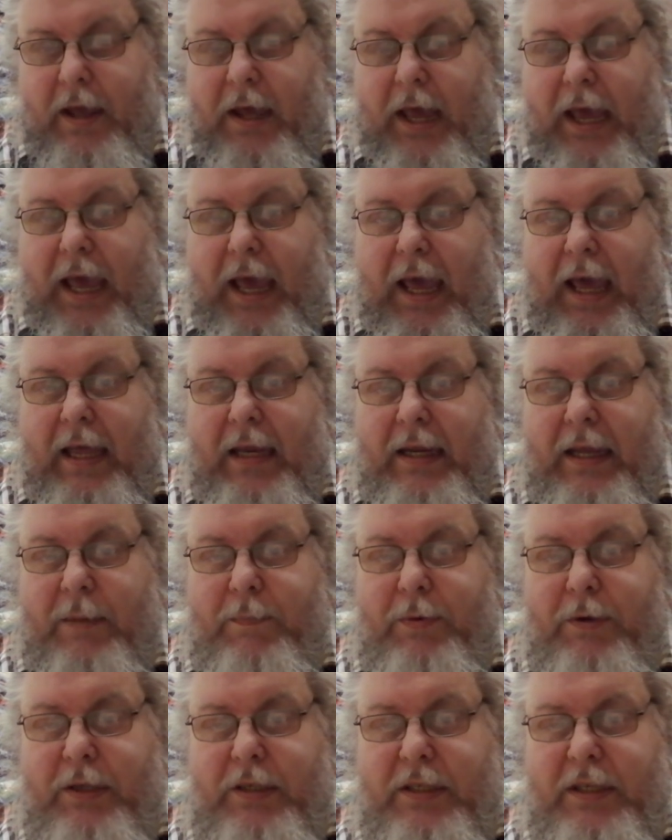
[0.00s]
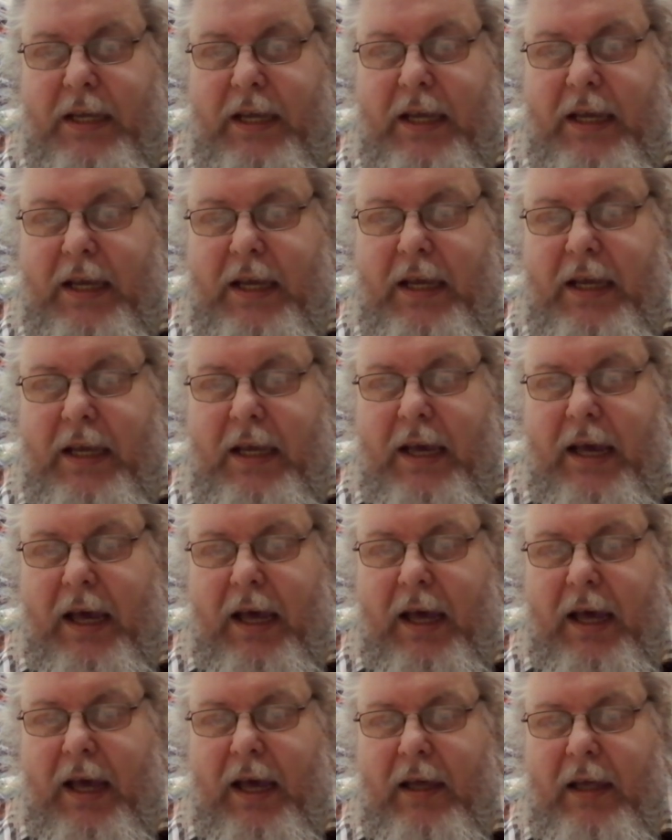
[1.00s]
and he puts a
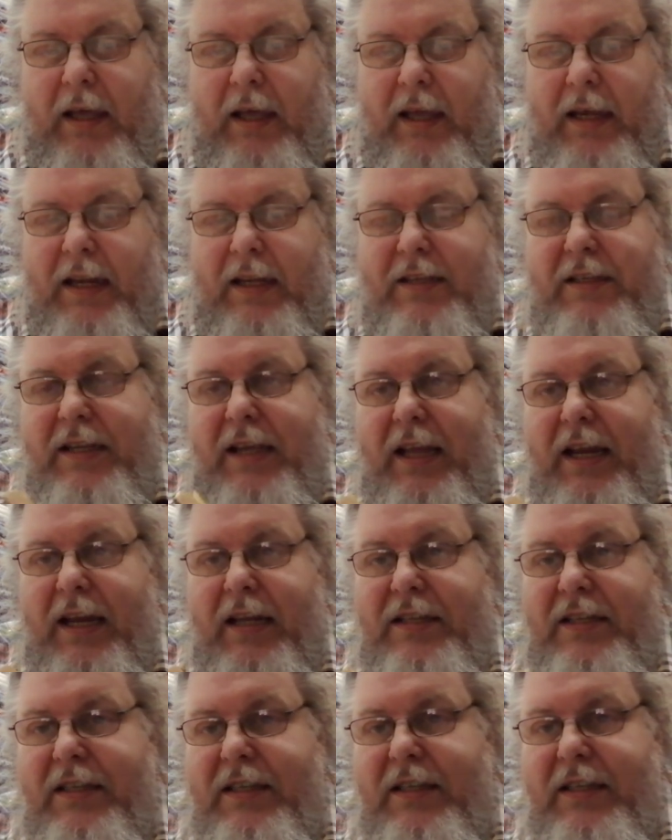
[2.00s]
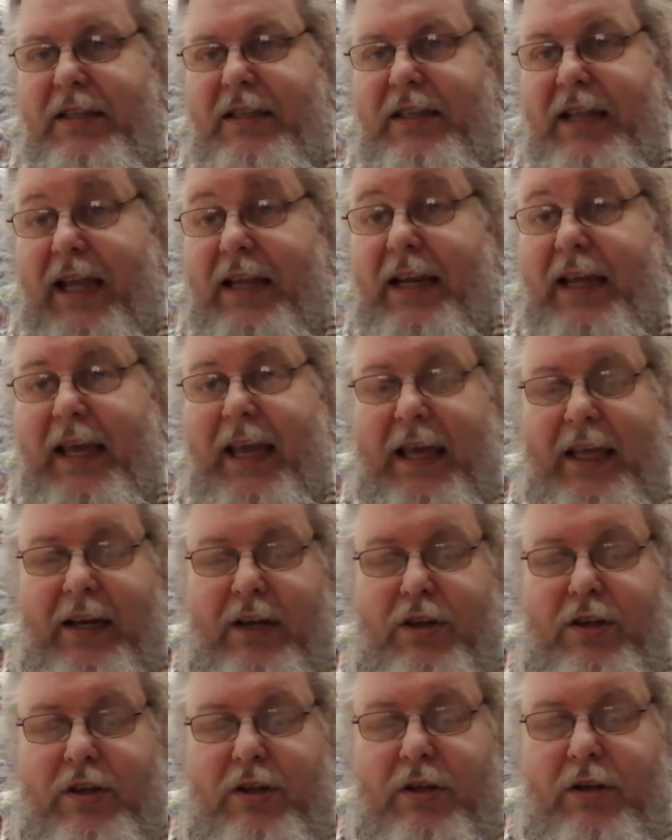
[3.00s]
uh, and it's and it's
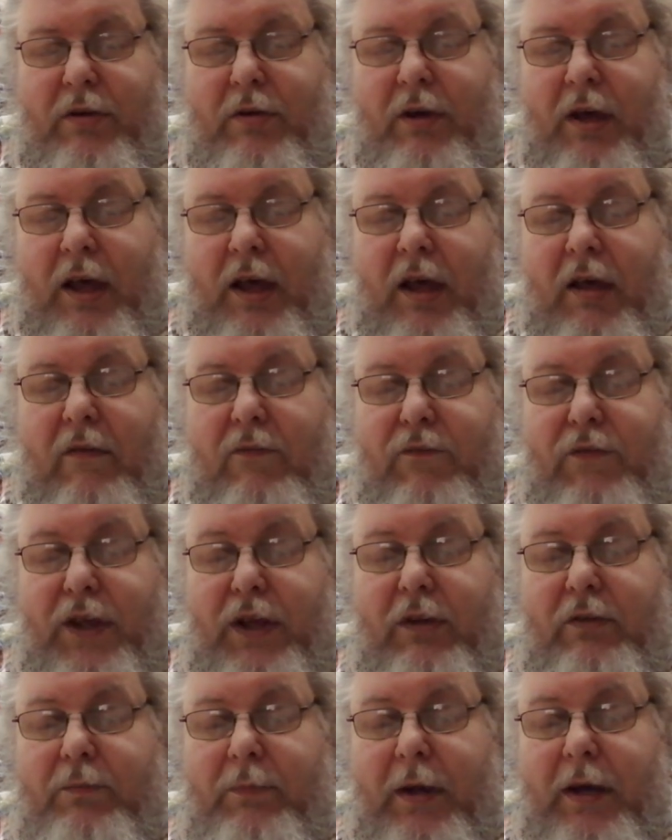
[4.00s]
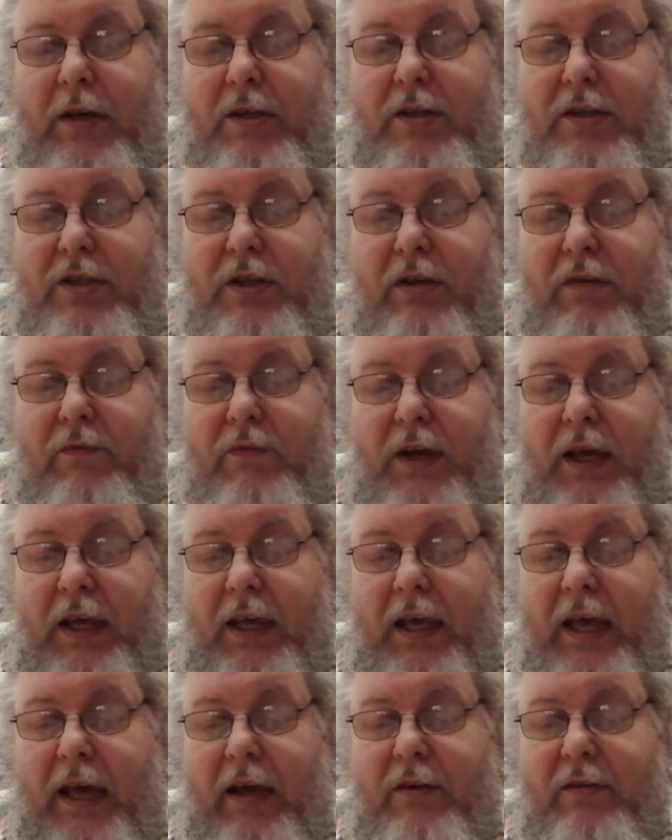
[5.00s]
dedicated to Field Marshal
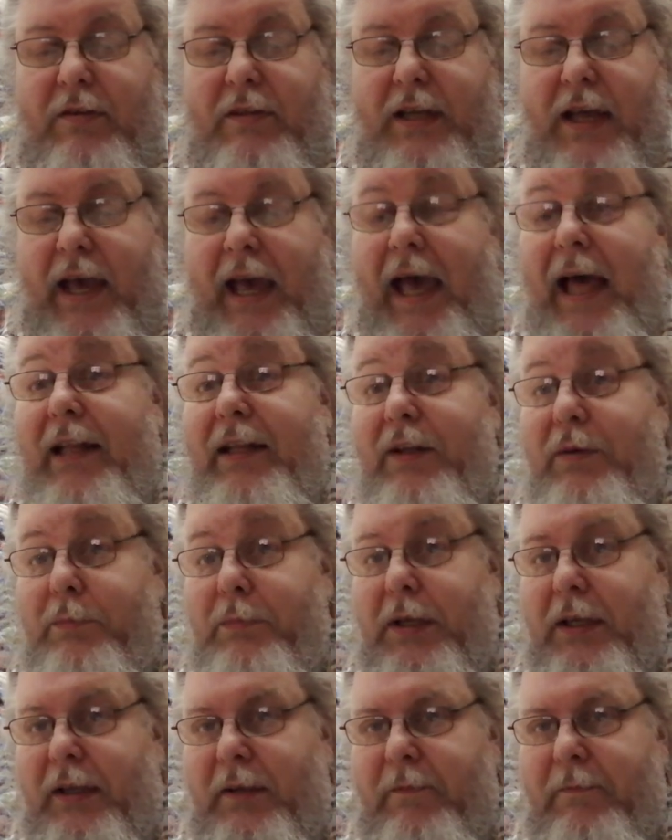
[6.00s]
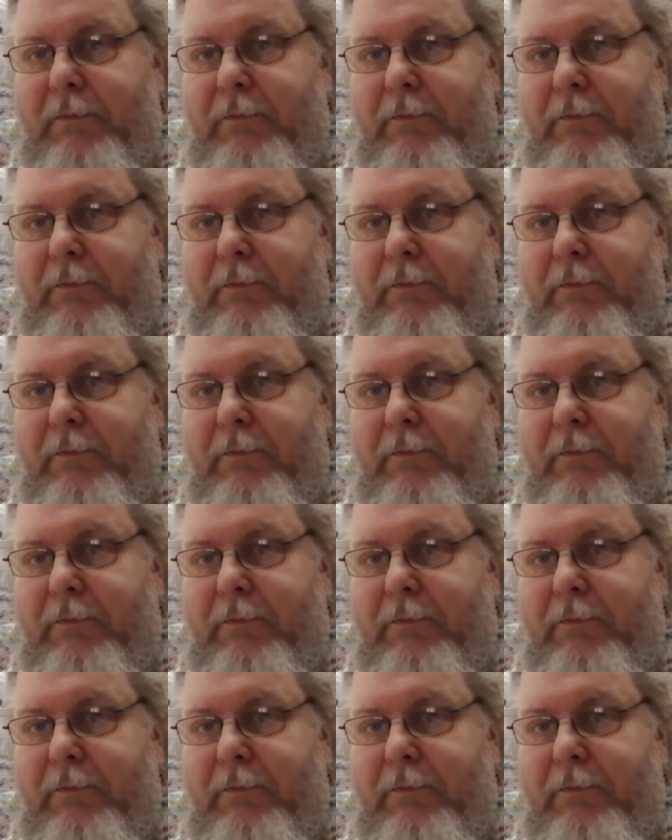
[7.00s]
Viscount Allenby.